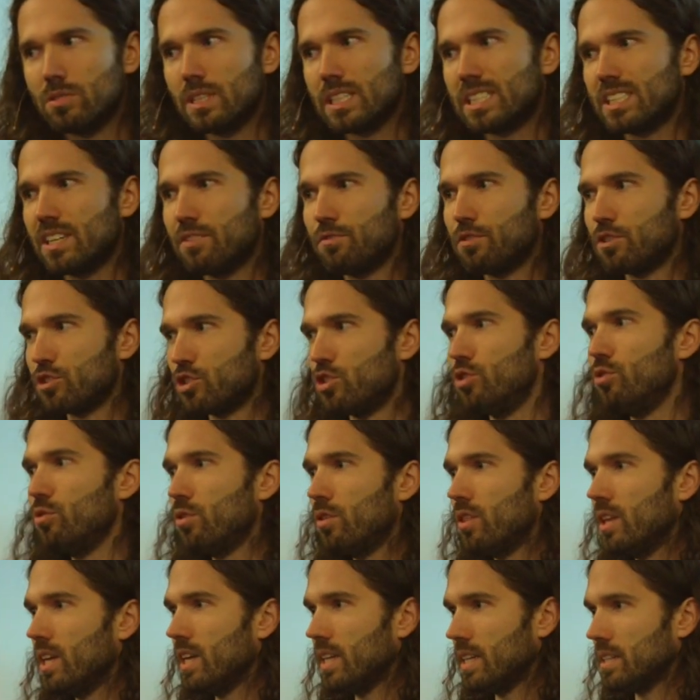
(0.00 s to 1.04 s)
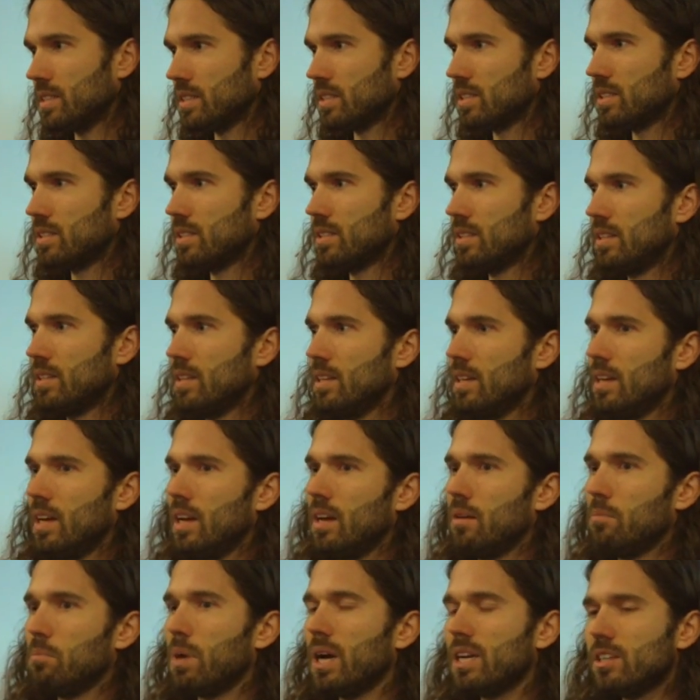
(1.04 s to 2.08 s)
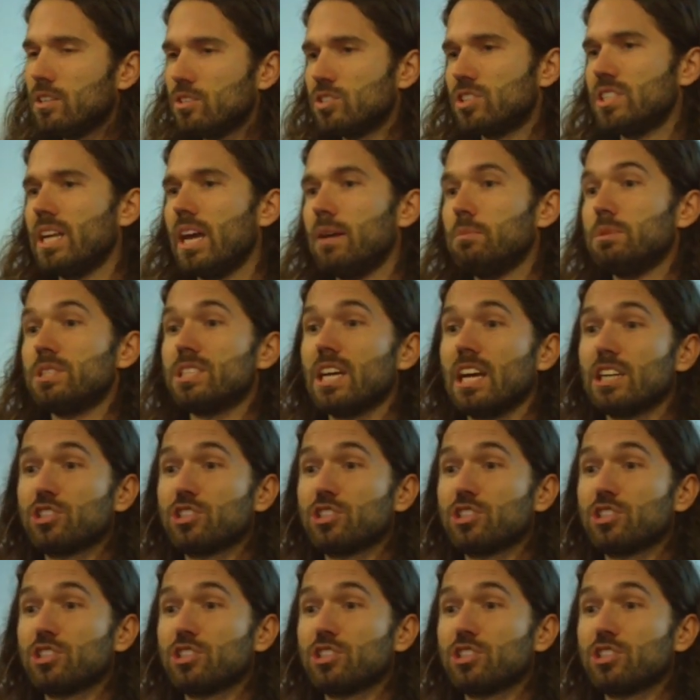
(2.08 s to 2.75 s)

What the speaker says: except for 2 things. Michael's name is